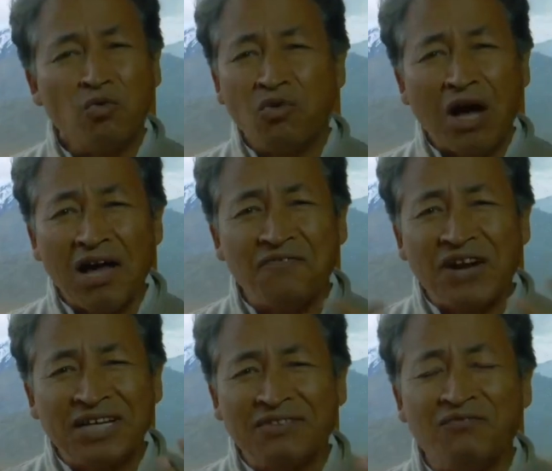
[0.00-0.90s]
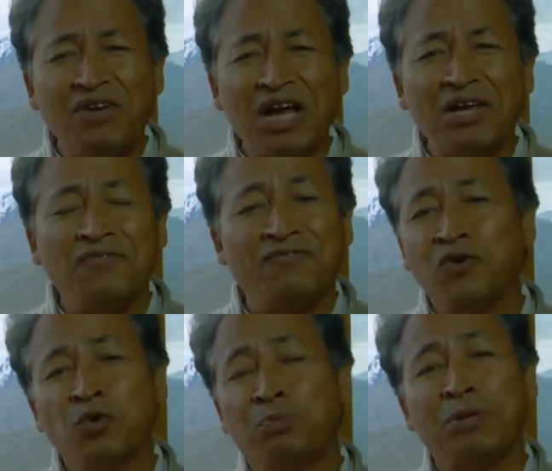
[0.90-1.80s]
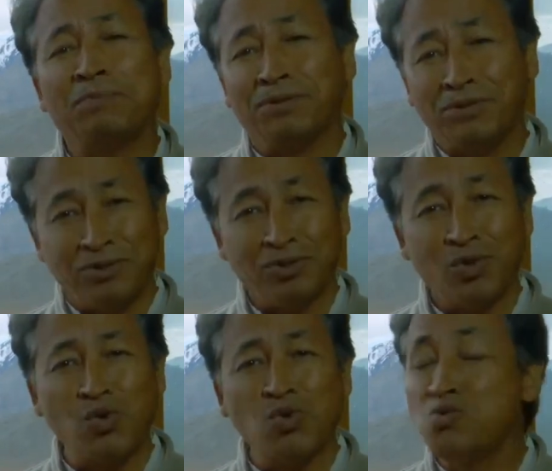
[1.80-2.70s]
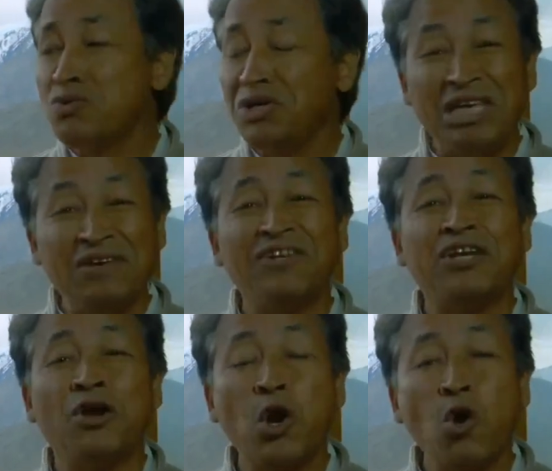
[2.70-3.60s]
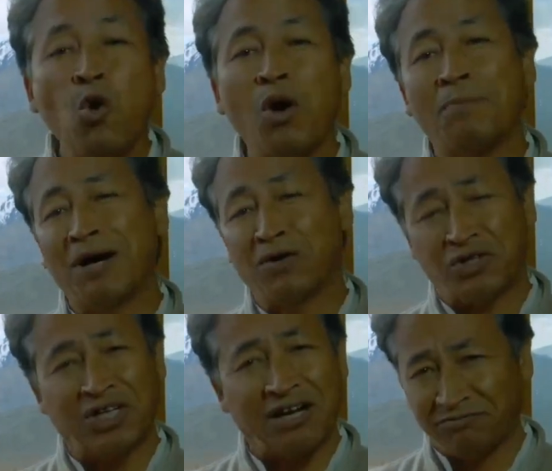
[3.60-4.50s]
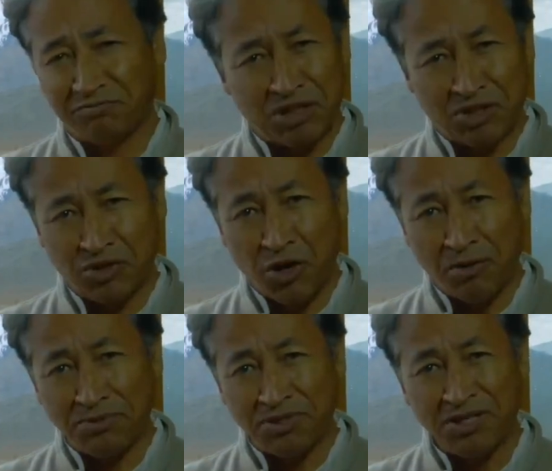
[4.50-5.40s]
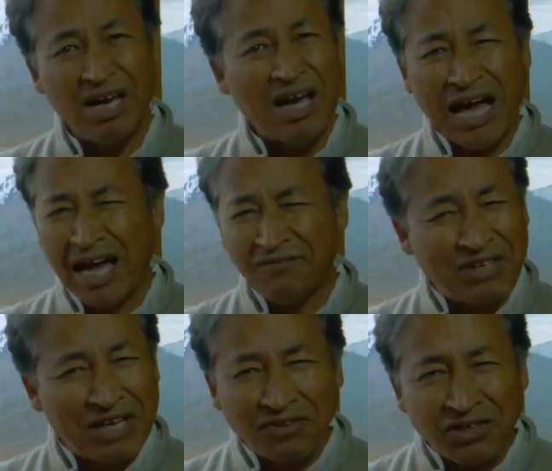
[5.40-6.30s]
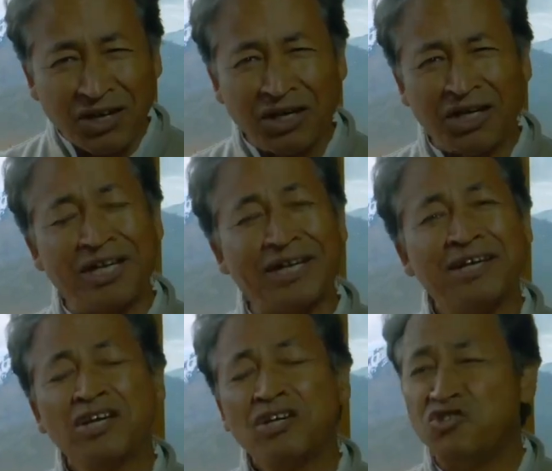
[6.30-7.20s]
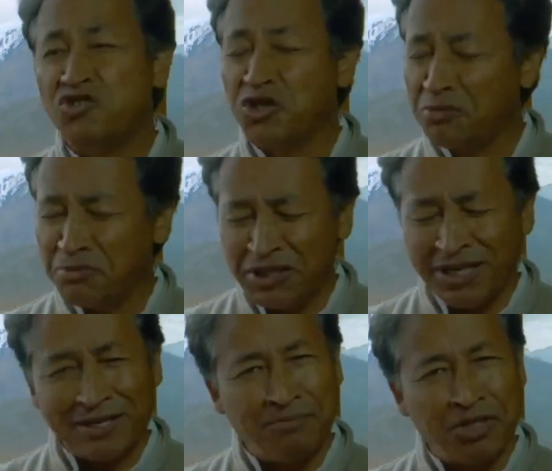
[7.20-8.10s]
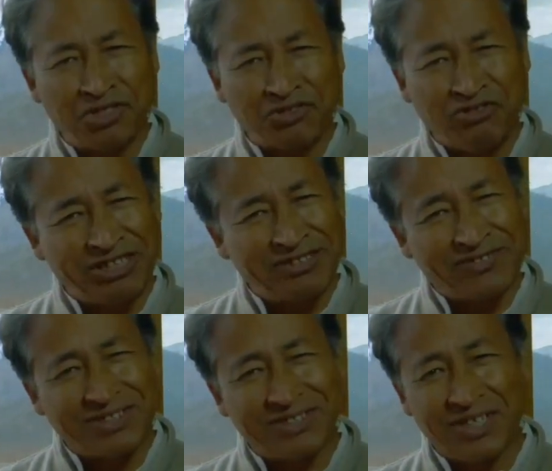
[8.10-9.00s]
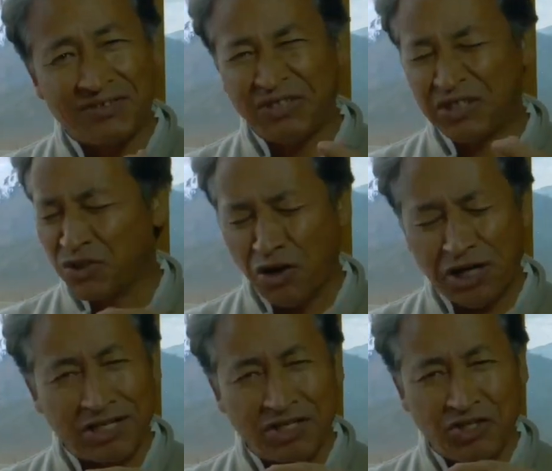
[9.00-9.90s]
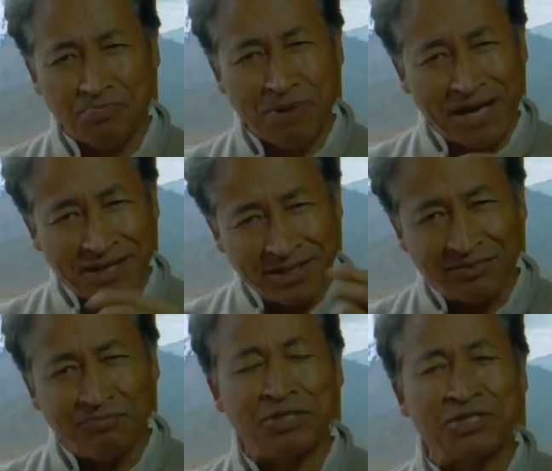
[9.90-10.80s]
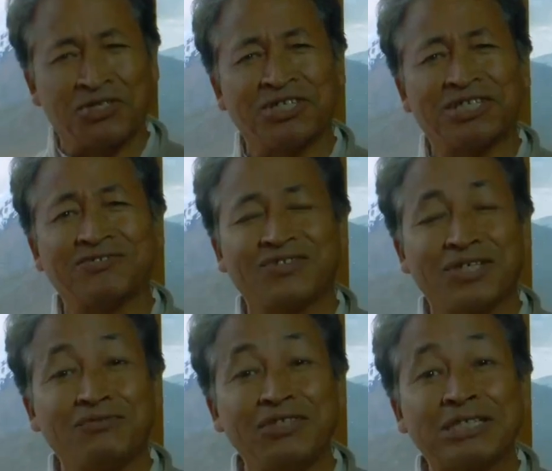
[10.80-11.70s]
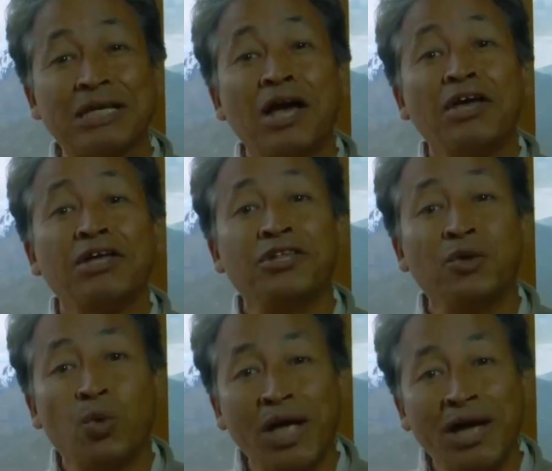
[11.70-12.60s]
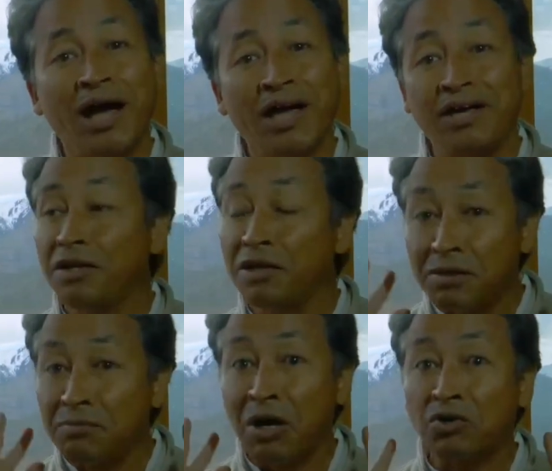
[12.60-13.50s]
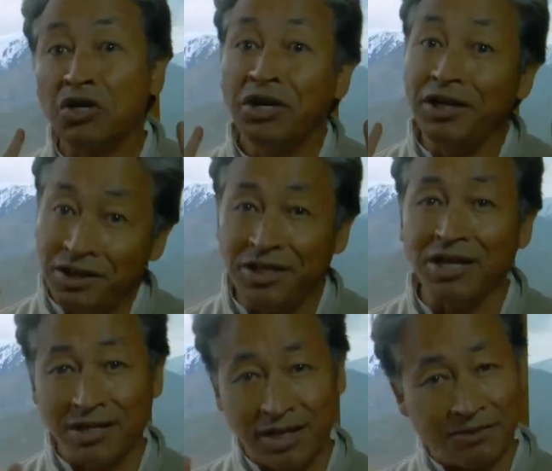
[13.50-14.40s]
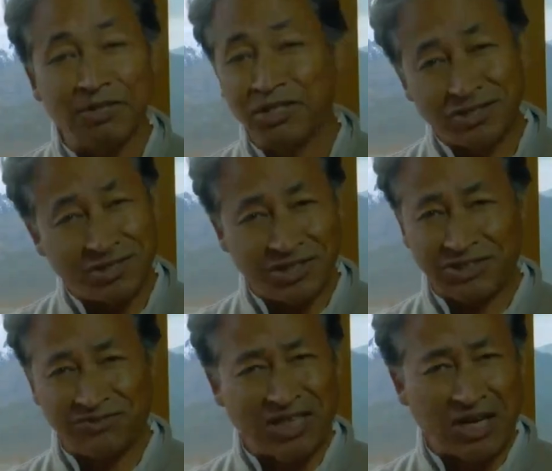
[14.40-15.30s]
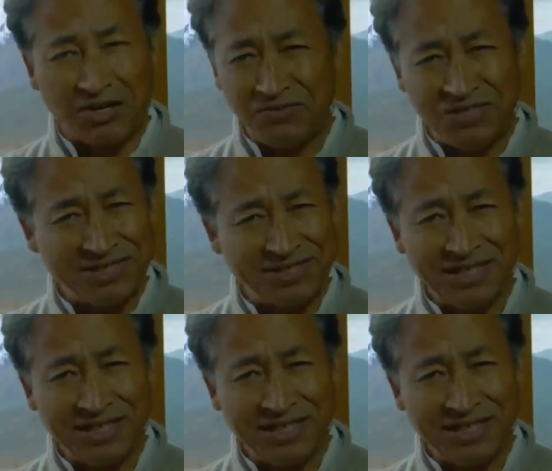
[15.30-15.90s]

I find very few people who even know about government jobs. I have never heard a German administrative service or a Japan administrative service in the way I hear about Indian administrative service.